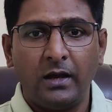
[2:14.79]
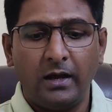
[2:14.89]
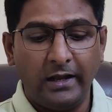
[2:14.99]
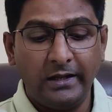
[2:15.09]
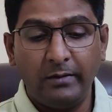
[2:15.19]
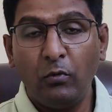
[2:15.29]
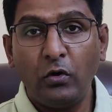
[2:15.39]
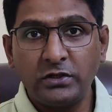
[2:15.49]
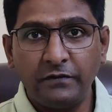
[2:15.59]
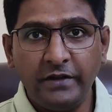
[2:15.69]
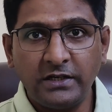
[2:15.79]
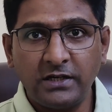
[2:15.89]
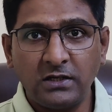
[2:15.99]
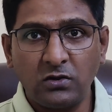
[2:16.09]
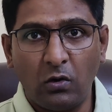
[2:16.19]
I think most of the
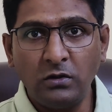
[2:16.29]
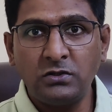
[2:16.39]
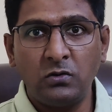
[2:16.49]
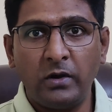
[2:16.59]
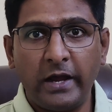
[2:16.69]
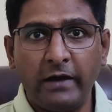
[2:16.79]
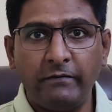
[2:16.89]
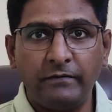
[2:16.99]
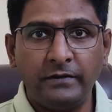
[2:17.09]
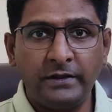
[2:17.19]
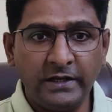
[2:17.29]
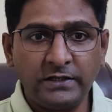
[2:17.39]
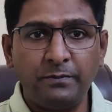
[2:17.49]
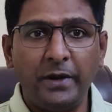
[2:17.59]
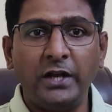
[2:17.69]
HRs also have
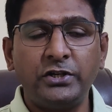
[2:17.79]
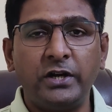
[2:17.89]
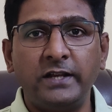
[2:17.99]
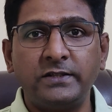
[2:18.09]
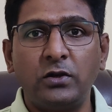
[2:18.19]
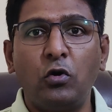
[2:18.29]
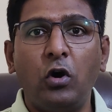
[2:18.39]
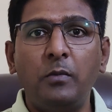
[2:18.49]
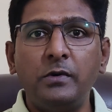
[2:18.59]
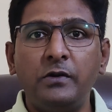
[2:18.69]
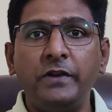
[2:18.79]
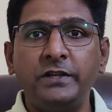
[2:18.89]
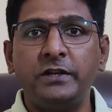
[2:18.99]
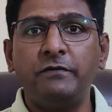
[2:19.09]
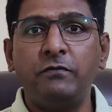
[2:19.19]
this mentioned as the common
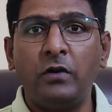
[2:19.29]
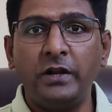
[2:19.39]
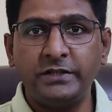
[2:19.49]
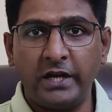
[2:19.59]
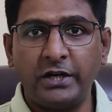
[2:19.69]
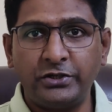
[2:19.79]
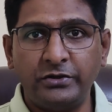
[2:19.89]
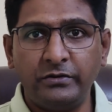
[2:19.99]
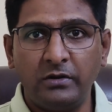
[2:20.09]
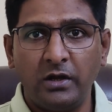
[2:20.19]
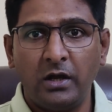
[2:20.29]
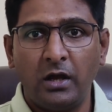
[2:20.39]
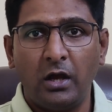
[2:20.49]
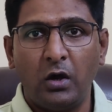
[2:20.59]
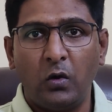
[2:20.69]
reason for rejection,
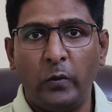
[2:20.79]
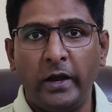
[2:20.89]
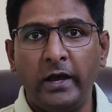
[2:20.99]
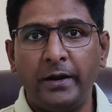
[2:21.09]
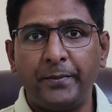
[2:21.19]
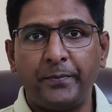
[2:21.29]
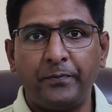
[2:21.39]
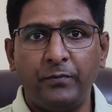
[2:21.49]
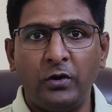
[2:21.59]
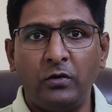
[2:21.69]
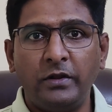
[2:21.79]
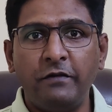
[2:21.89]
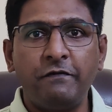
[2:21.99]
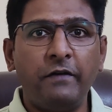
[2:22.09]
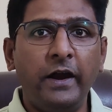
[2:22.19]
where they
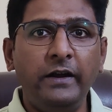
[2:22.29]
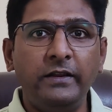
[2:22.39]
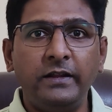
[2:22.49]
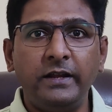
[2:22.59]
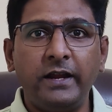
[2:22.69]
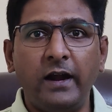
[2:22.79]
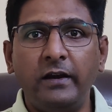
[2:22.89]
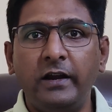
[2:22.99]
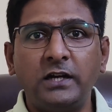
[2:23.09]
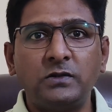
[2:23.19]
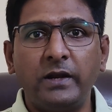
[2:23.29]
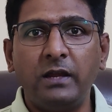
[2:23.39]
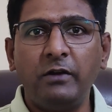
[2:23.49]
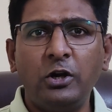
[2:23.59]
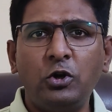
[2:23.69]
find that the candidates were
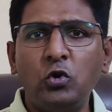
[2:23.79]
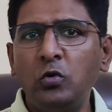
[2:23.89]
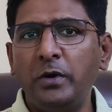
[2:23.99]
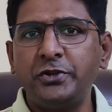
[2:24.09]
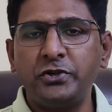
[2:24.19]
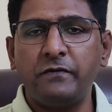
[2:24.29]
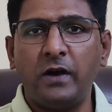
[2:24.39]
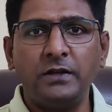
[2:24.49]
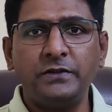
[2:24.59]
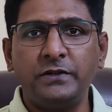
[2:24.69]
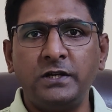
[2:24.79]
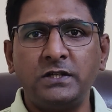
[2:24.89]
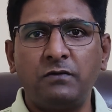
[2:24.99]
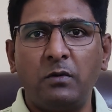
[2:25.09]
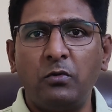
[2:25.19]
giving too much of
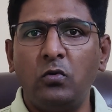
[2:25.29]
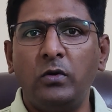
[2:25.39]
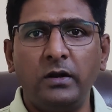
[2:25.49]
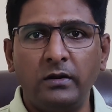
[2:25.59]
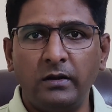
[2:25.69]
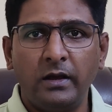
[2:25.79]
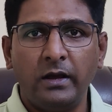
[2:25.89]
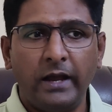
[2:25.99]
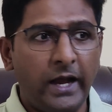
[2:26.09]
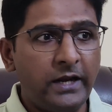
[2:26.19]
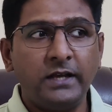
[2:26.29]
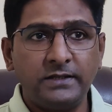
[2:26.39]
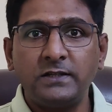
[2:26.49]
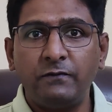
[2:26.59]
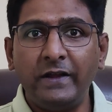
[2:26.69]
answers from Google. And yes,
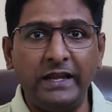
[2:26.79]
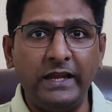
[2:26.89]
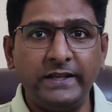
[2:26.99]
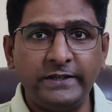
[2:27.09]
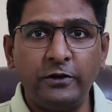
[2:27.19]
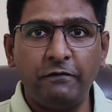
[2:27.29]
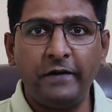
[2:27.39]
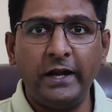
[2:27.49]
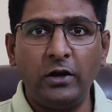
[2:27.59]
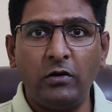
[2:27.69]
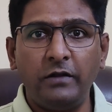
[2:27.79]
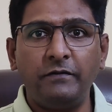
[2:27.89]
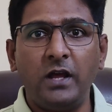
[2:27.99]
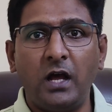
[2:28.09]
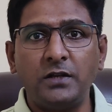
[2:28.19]
it's very easy to find out if
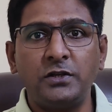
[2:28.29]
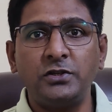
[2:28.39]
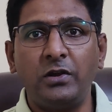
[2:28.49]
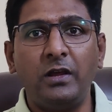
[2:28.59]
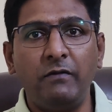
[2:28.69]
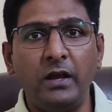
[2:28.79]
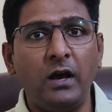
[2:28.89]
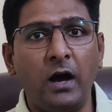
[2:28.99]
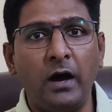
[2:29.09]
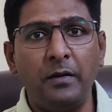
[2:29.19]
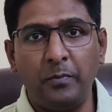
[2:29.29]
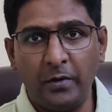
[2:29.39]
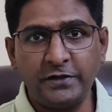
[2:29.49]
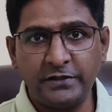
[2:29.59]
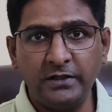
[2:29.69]
the answers you're giving are
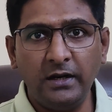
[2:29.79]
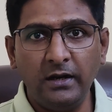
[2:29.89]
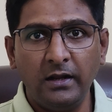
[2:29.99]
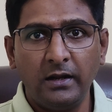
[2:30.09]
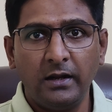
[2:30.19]
personal